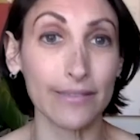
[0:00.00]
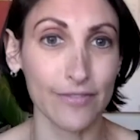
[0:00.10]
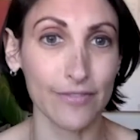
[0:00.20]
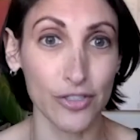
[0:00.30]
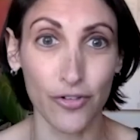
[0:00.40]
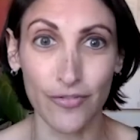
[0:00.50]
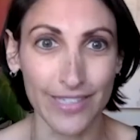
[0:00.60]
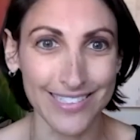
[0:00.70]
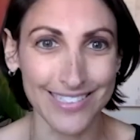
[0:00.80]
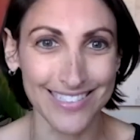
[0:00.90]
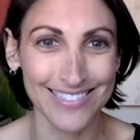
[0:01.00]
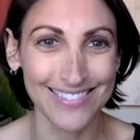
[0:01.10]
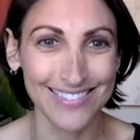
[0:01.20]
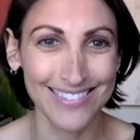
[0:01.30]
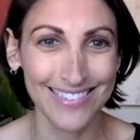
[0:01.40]
being of
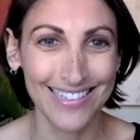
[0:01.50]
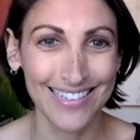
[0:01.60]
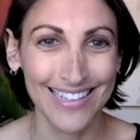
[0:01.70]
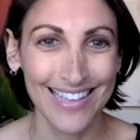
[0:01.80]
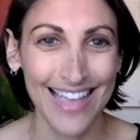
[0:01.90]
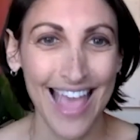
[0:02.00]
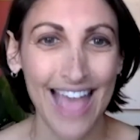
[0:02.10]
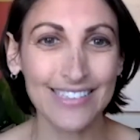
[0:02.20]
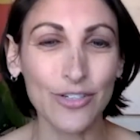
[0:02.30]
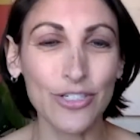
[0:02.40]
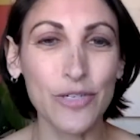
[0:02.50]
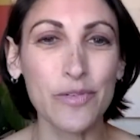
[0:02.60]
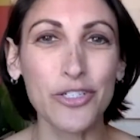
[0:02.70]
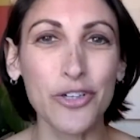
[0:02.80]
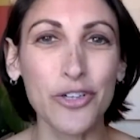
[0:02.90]
service. And so
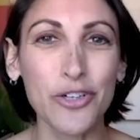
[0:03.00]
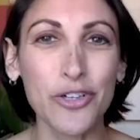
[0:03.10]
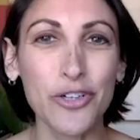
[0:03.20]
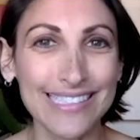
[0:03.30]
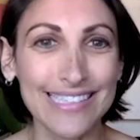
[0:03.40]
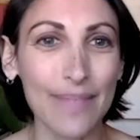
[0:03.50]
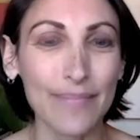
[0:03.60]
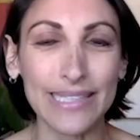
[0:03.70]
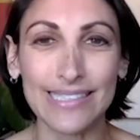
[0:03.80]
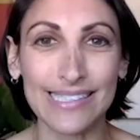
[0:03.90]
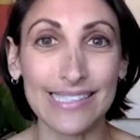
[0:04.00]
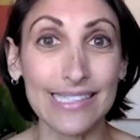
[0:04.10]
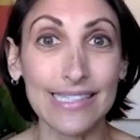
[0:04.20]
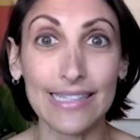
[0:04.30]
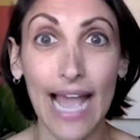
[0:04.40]
she was trying to get me
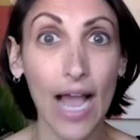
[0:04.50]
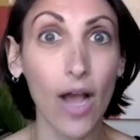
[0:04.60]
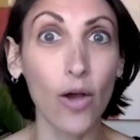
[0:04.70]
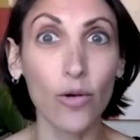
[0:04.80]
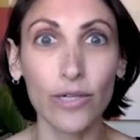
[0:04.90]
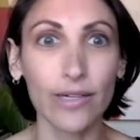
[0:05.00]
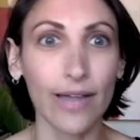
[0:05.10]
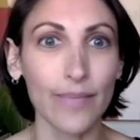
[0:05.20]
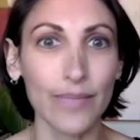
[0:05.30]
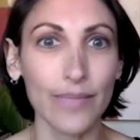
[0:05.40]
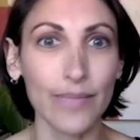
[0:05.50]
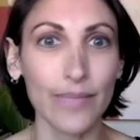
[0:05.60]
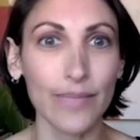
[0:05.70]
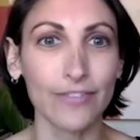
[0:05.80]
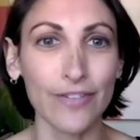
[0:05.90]
to see how could I
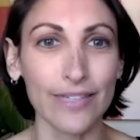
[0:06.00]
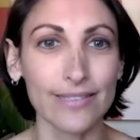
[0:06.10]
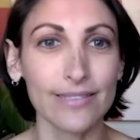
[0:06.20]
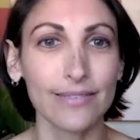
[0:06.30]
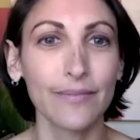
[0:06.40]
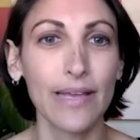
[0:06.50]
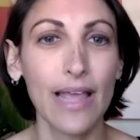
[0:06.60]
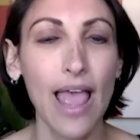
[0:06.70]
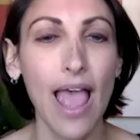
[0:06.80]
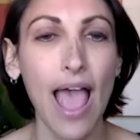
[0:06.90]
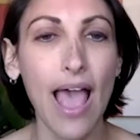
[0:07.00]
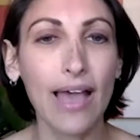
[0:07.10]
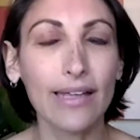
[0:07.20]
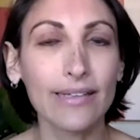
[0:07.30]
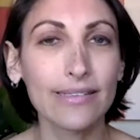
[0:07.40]
be of service.
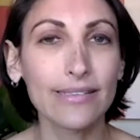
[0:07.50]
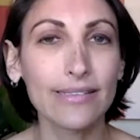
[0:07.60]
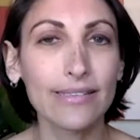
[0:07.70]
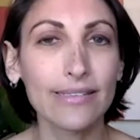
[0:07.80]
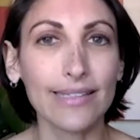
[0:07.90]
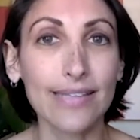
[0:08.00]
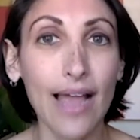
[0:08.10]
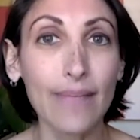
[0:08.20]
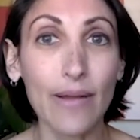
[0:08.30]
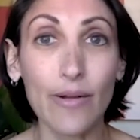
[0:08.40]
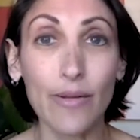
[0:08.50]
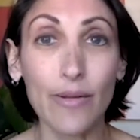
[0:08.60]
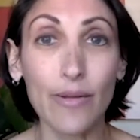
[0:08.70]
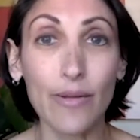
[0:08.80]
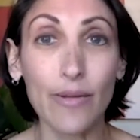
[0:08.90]
And at the time, I
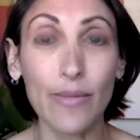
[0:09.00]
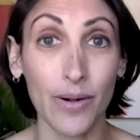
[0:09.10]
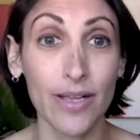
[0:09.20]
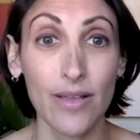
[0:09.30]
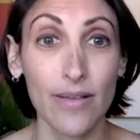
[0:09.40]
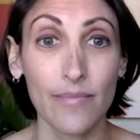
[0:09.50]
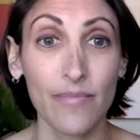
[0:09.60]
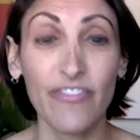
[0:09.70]
remember